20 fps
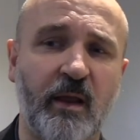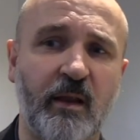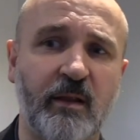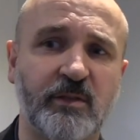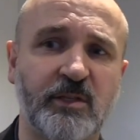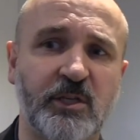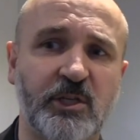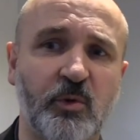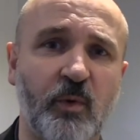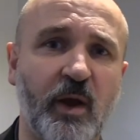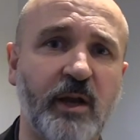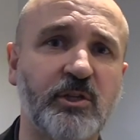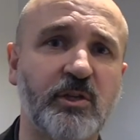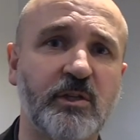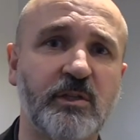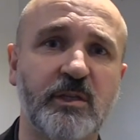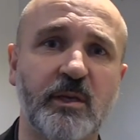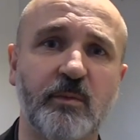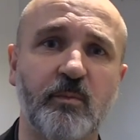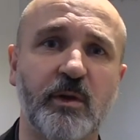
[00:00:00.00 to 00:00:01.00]

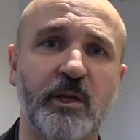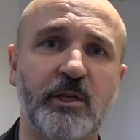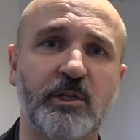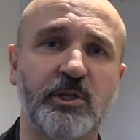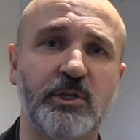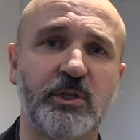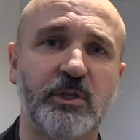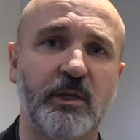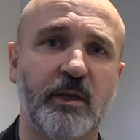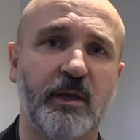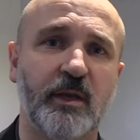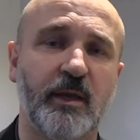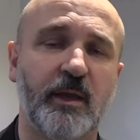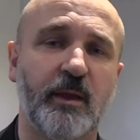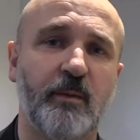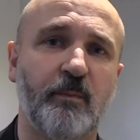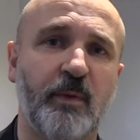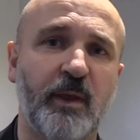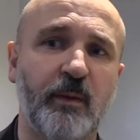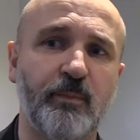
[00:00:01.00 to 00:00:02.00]
situations in which
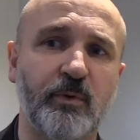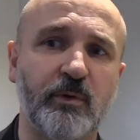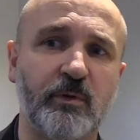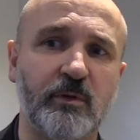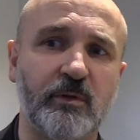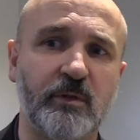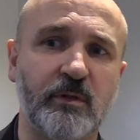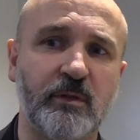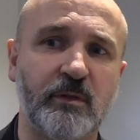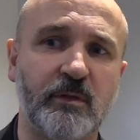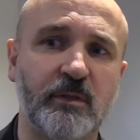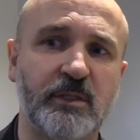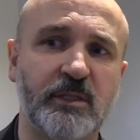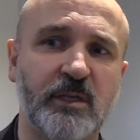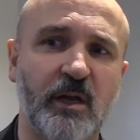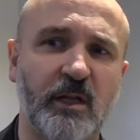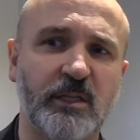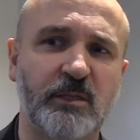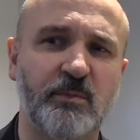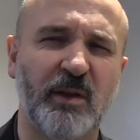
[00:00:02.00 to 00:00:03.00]
people
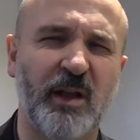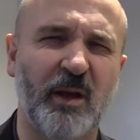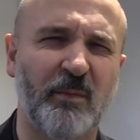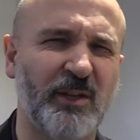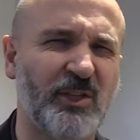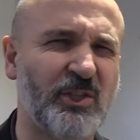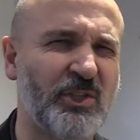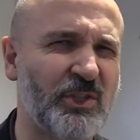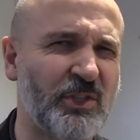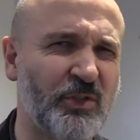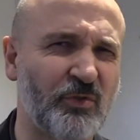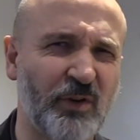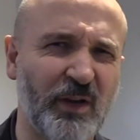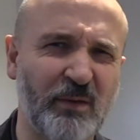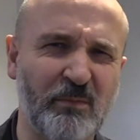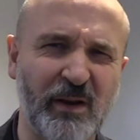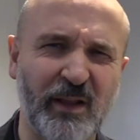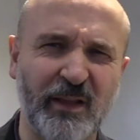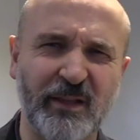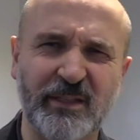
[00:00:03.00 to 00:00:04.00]
start to become
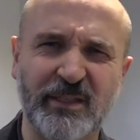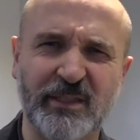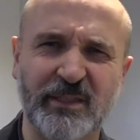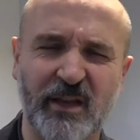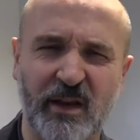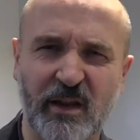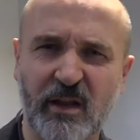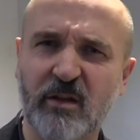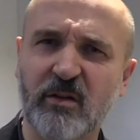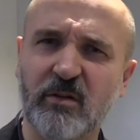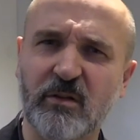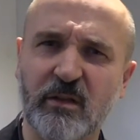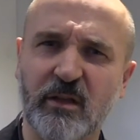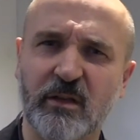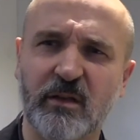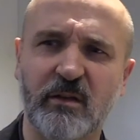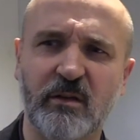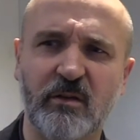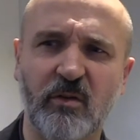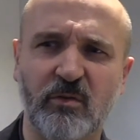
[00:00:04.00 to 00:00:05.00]
extremely cynical,
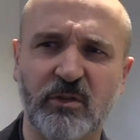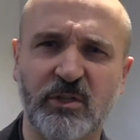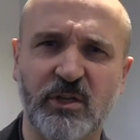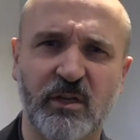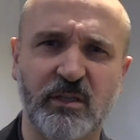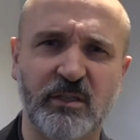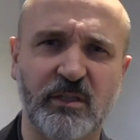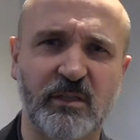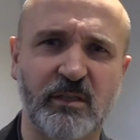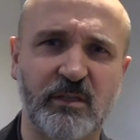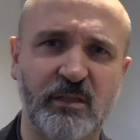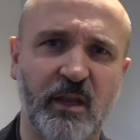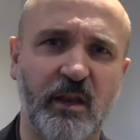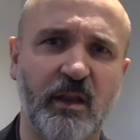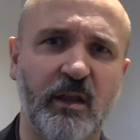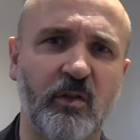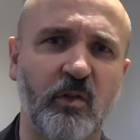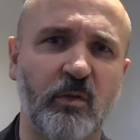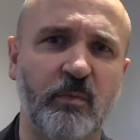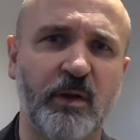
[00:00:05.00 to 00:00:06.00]
and not just
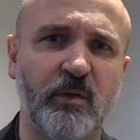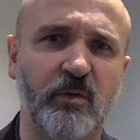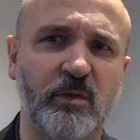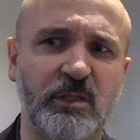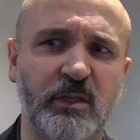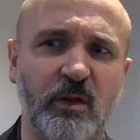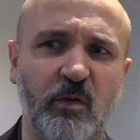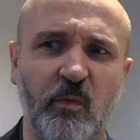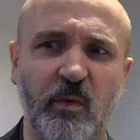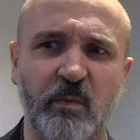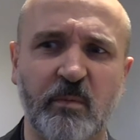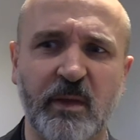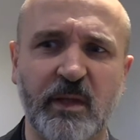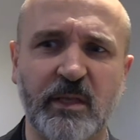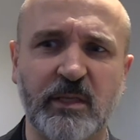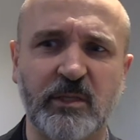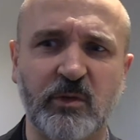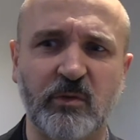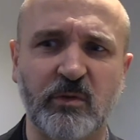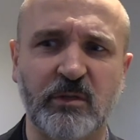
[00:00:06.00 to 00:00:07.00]
cynical, but also a
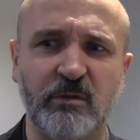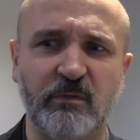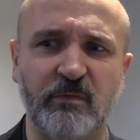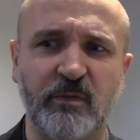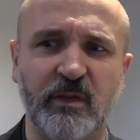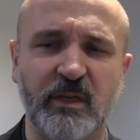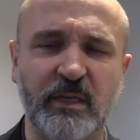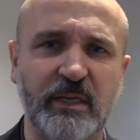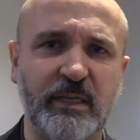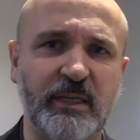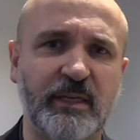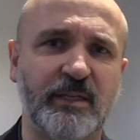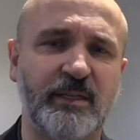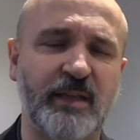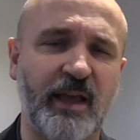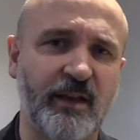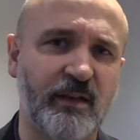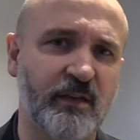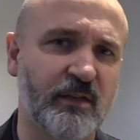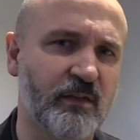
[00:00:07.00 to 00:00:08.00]
bit sort of
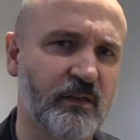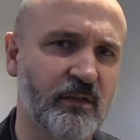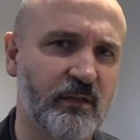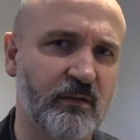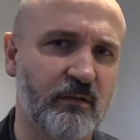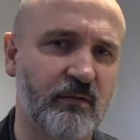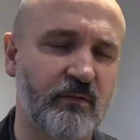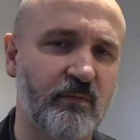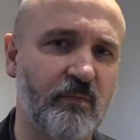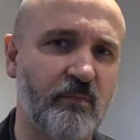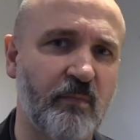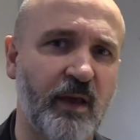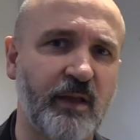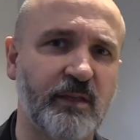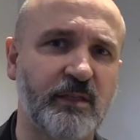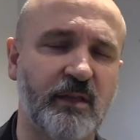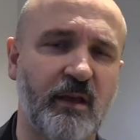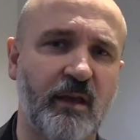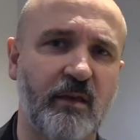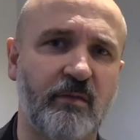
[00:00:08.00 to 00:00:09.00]
deadened, and may
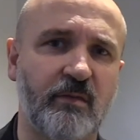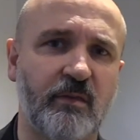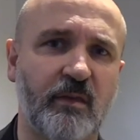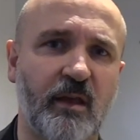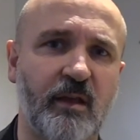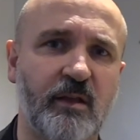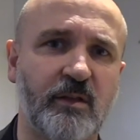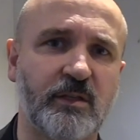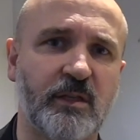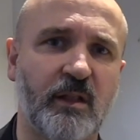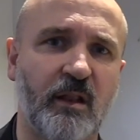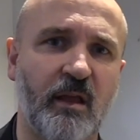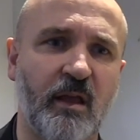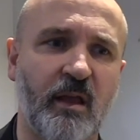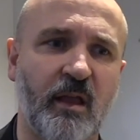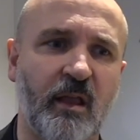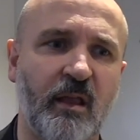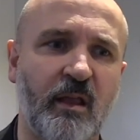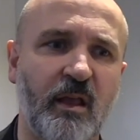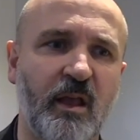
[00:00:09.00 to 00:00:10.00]
say things
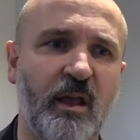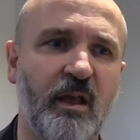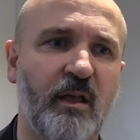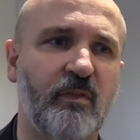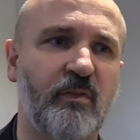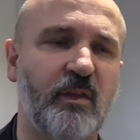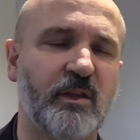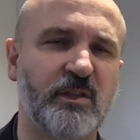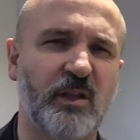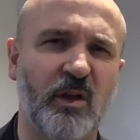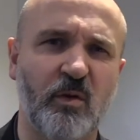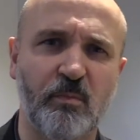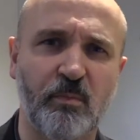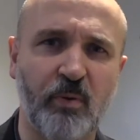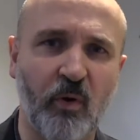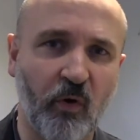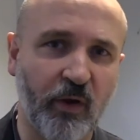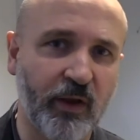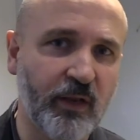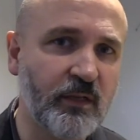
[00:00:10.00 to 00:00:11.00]
like, there's no
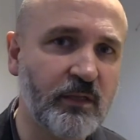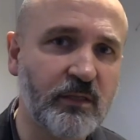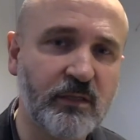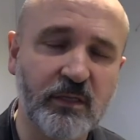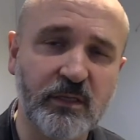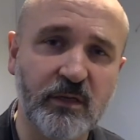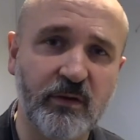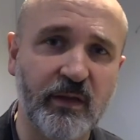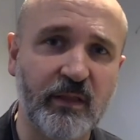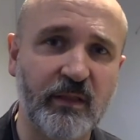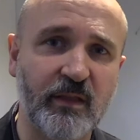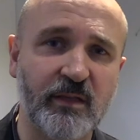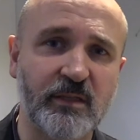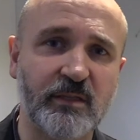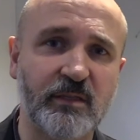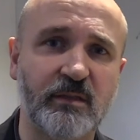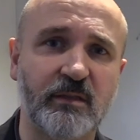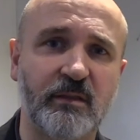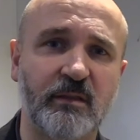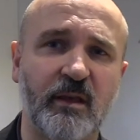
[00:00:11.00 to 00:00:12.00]
point to doing
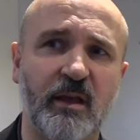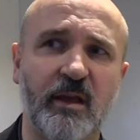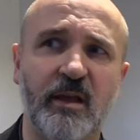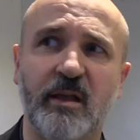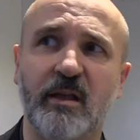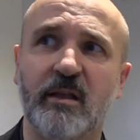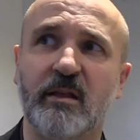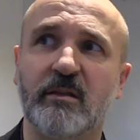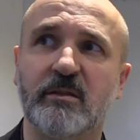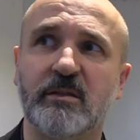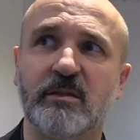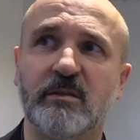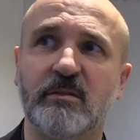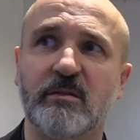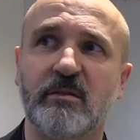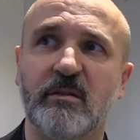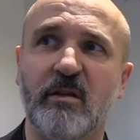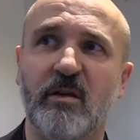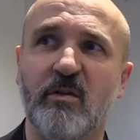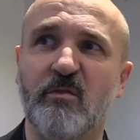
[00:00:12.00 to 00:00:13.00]
this, there's
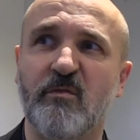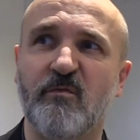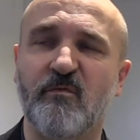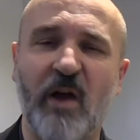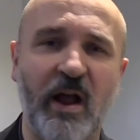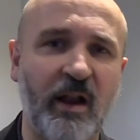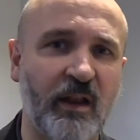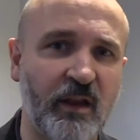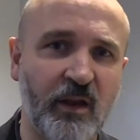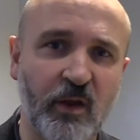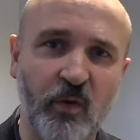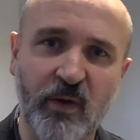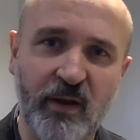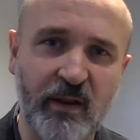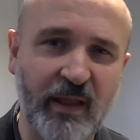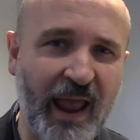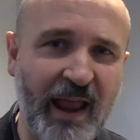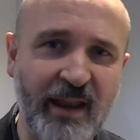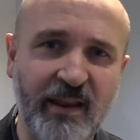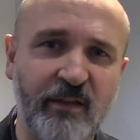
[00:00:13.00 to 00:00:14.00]
no value
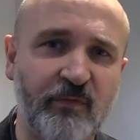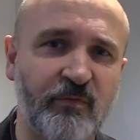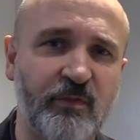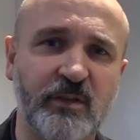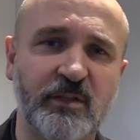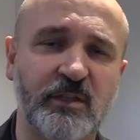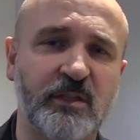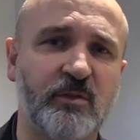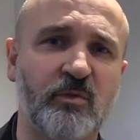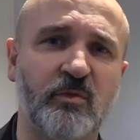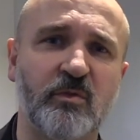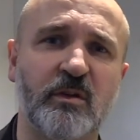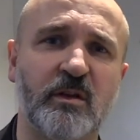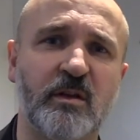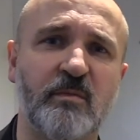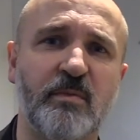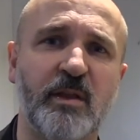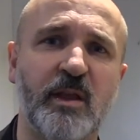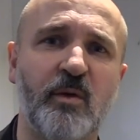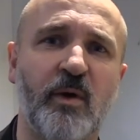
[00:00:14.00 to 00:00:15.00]
in any of this, it's all a
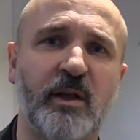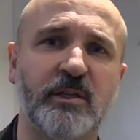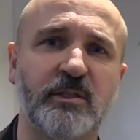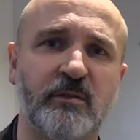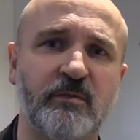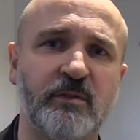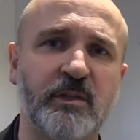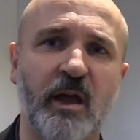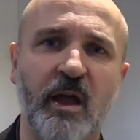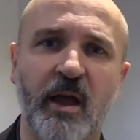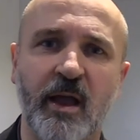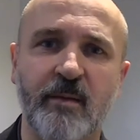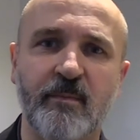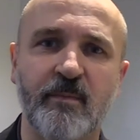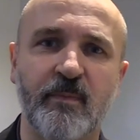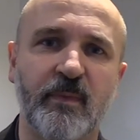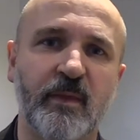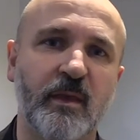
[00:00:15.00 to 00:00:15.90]
complete waste of time.